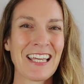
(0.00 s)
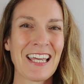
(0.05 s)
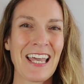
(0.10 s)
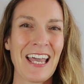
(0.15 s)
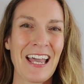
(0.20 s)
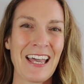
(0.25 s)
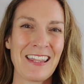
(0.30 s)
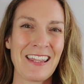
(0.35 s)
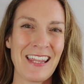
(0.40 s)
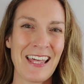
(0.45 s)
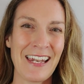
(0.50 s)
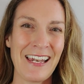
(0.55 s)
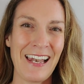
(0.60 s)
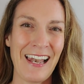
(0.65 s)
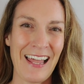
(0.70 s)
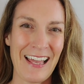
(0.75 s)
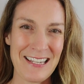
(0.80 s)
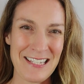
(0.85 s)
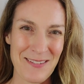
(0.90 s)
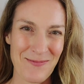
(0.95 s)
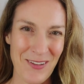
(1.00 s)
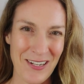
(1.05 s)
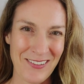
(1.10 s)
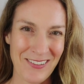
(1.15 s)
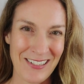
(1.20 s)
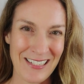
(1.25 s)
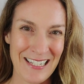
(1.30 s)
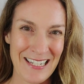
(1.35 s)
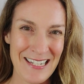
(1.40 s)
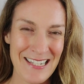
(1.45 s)
And then last but not
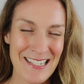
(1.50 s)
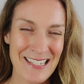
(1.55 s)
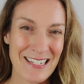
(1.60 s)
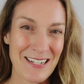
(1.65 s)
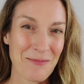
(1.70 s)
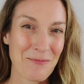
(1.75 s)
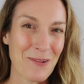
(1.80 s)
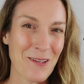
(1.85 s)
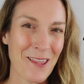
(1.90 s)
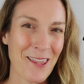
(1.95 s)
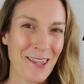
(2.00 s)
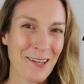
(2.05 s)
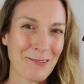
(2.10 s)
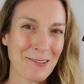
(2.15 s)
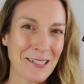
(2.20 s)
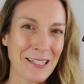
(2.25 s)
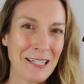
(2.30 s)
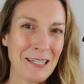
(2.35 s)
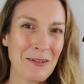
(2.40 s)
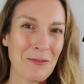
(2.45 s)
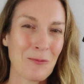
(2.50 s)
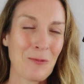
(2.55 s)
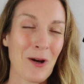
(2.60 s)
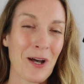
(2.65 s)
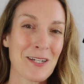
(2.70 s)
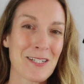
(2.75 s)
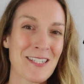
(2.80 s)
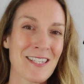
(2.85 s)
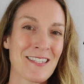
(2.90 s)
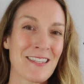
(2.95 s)
least, number 3
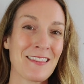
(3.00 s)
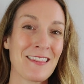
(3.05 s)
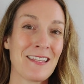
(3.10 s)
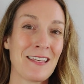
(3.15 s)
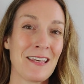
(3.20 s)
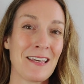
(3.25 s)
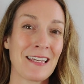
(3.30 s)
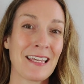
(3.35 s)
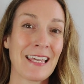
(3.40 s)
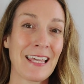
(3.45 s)
was the